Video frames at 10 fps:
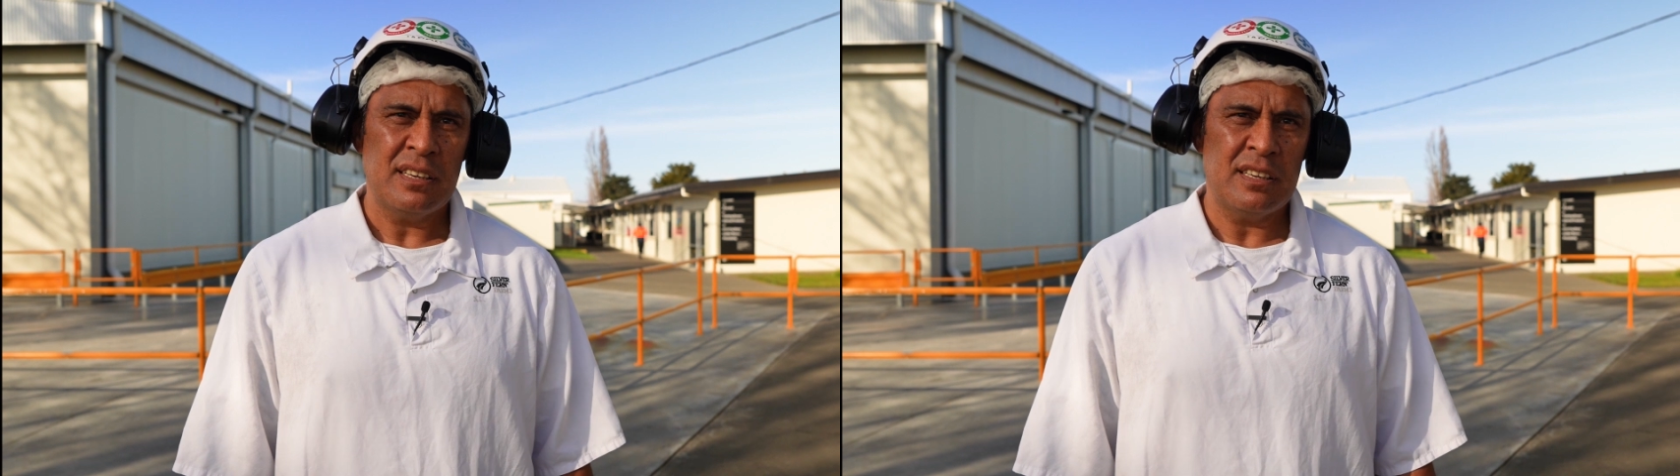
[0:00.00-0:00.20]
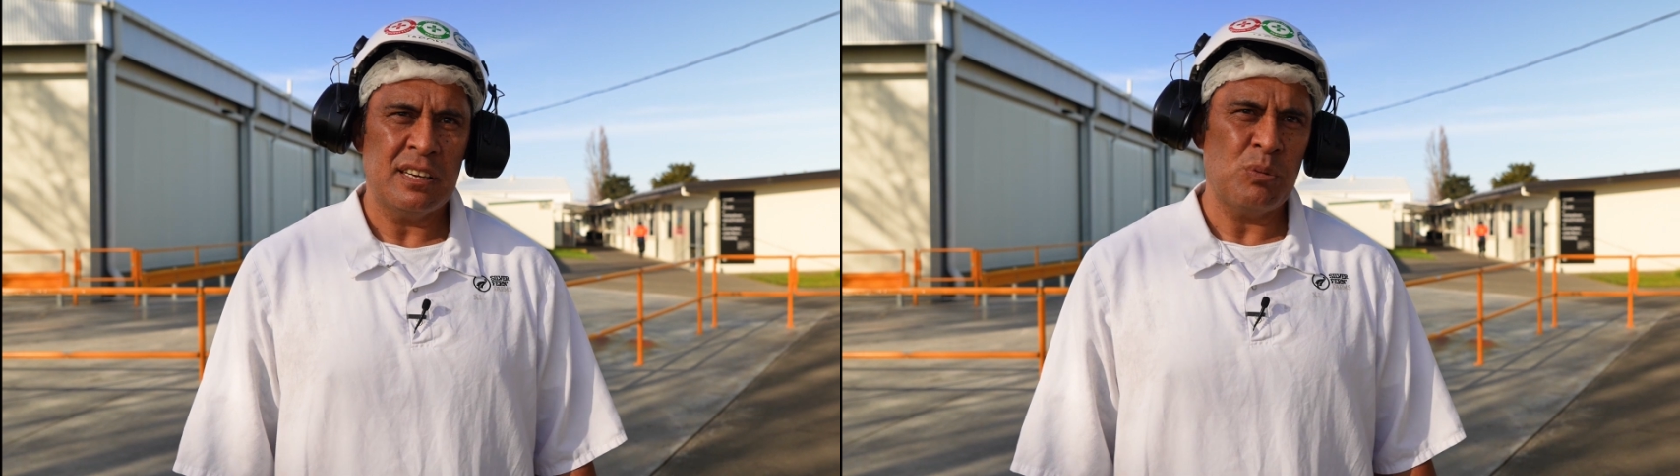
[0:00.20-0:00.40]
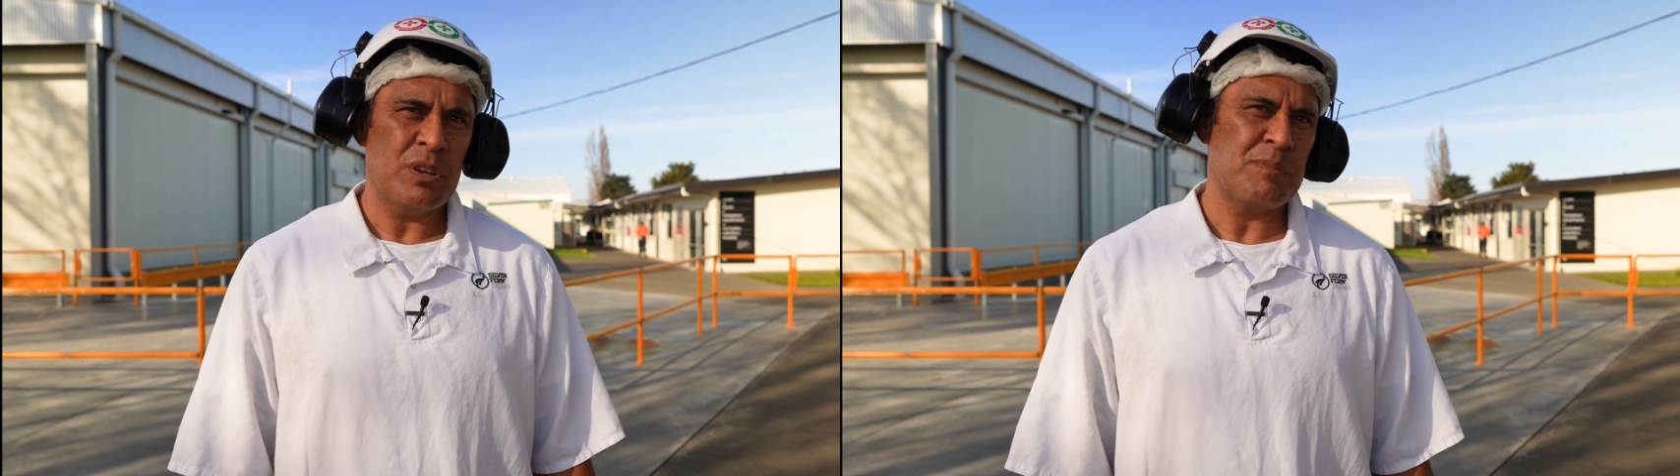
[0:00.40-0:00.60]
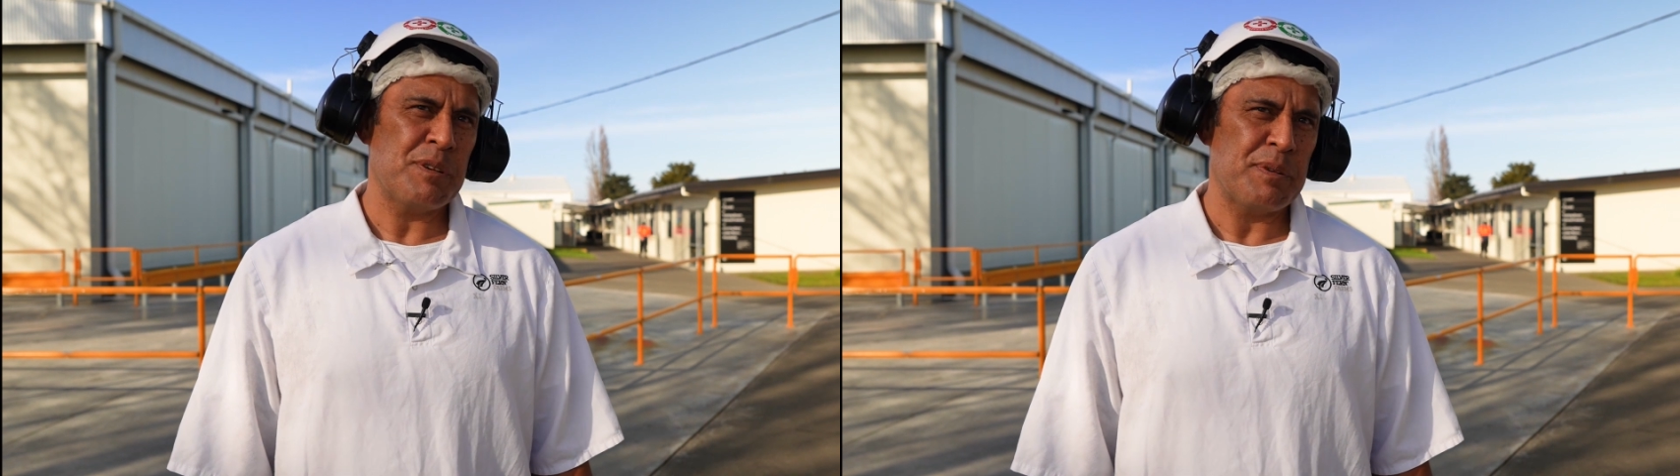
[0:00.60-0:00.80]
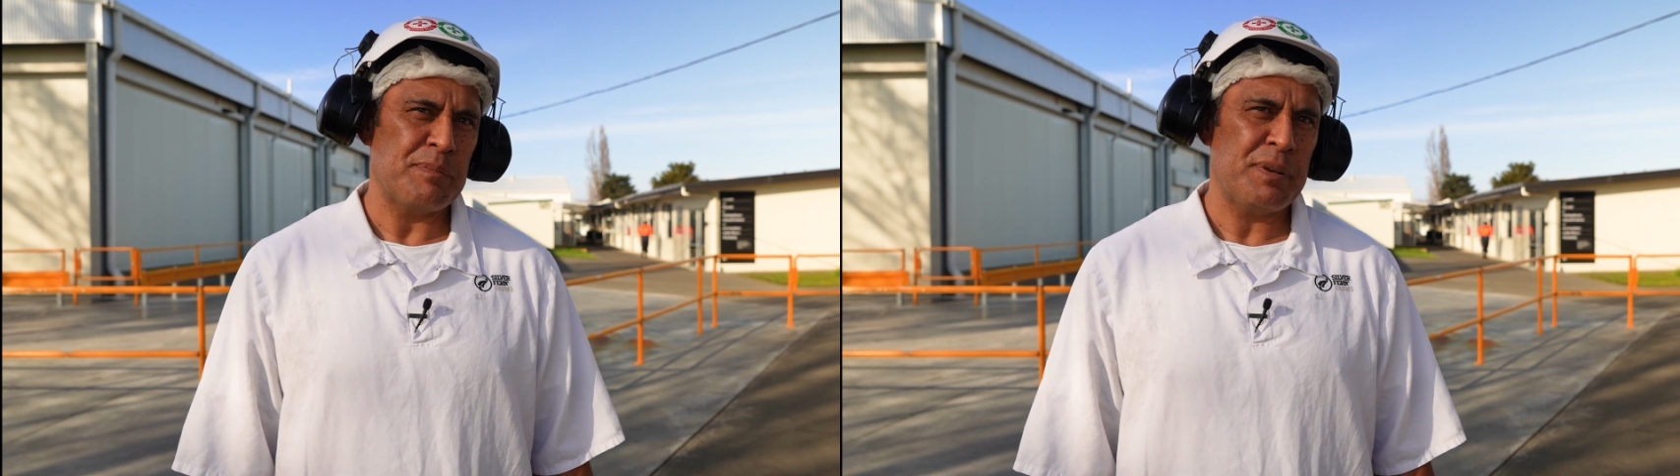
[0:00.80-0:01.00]
you know, we can be
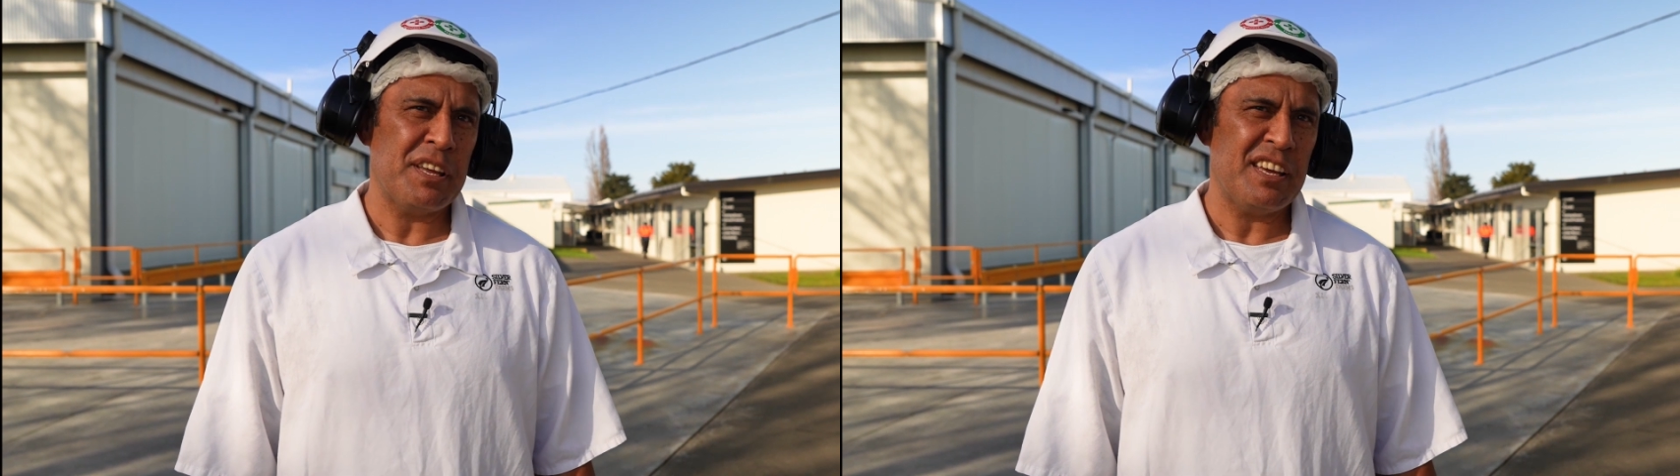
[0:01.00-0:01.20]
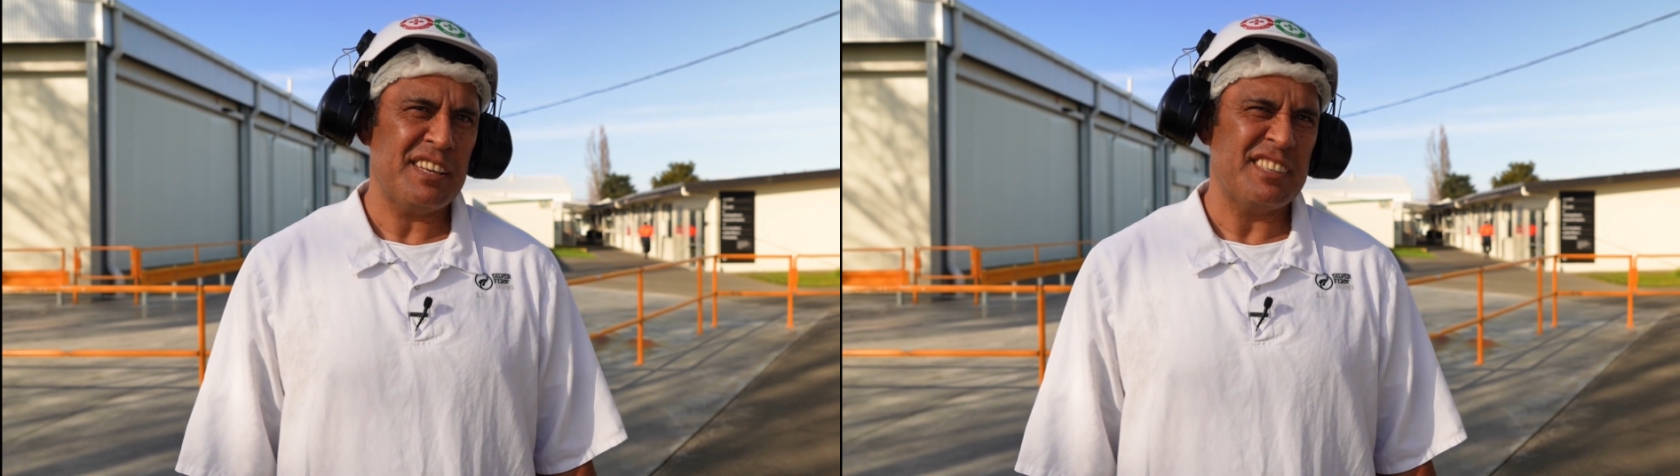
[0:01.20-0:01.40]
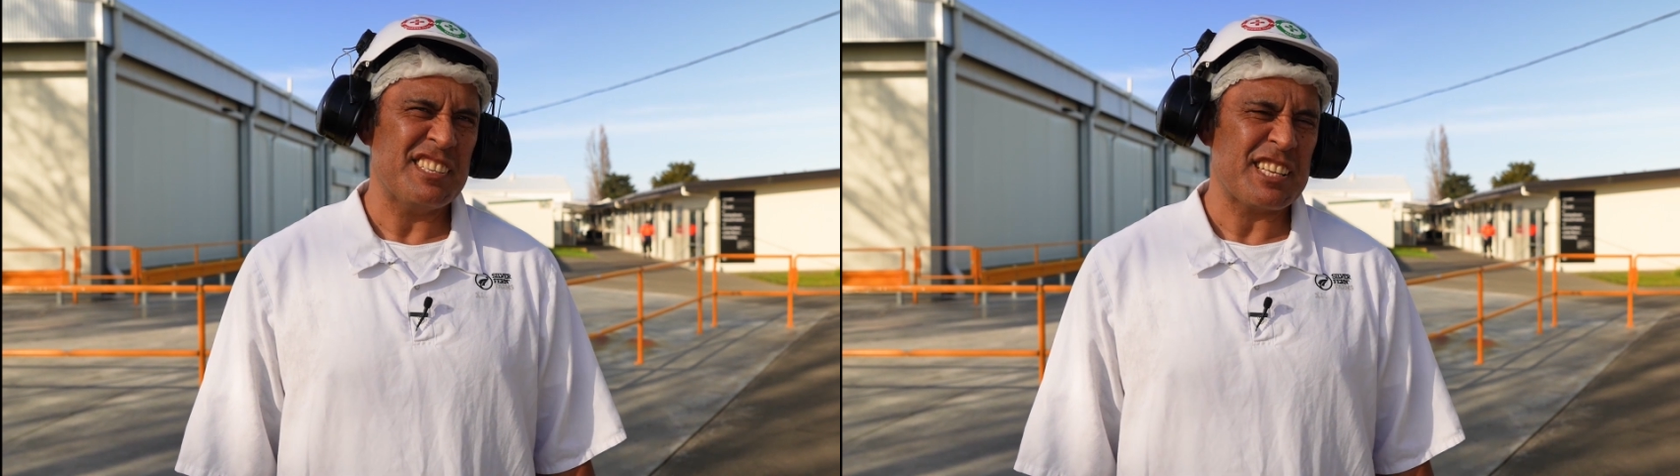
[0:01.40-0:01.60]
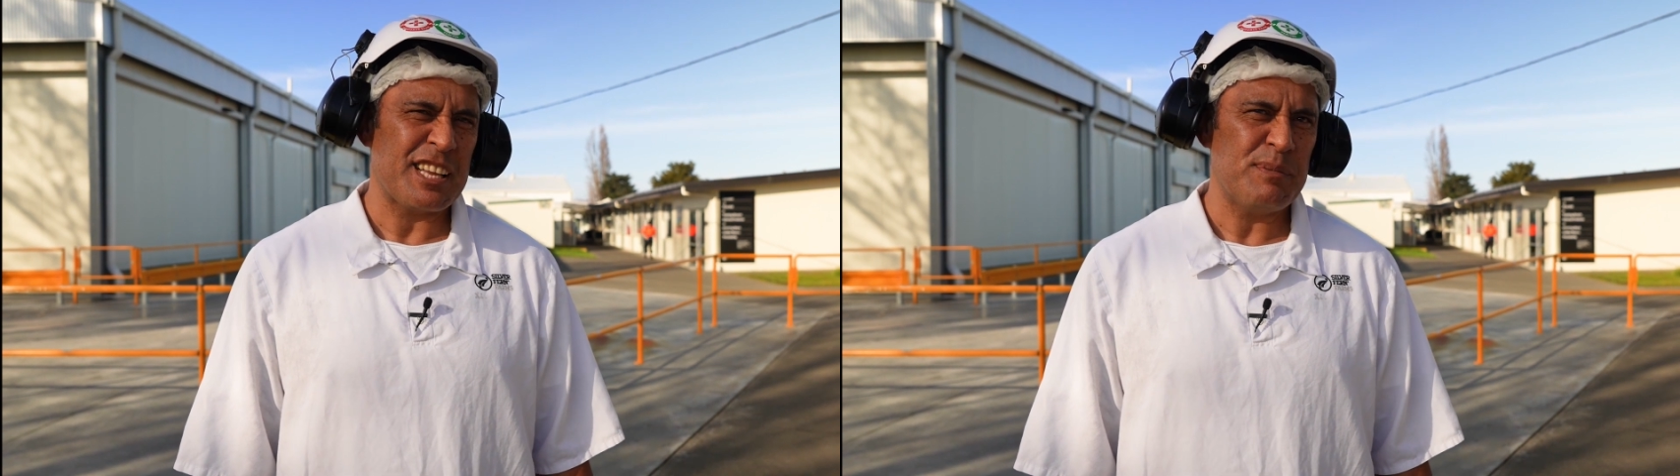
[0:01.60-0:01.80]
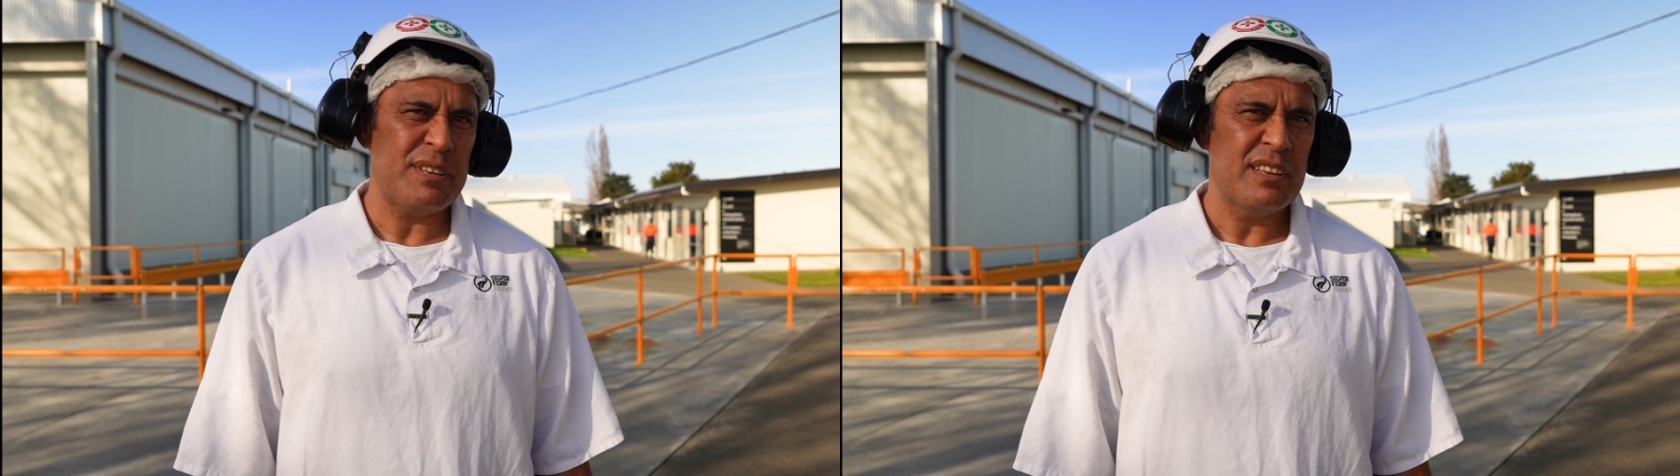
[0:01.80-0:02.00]
a bit pig-headed and
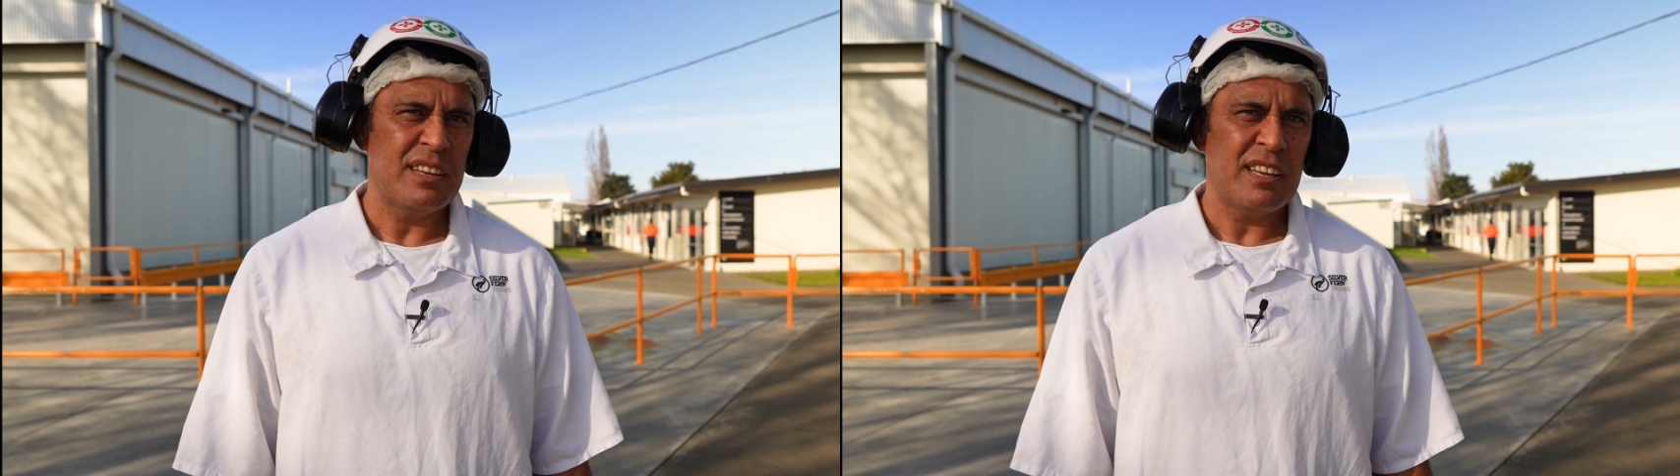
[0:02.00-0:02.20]
stubborn.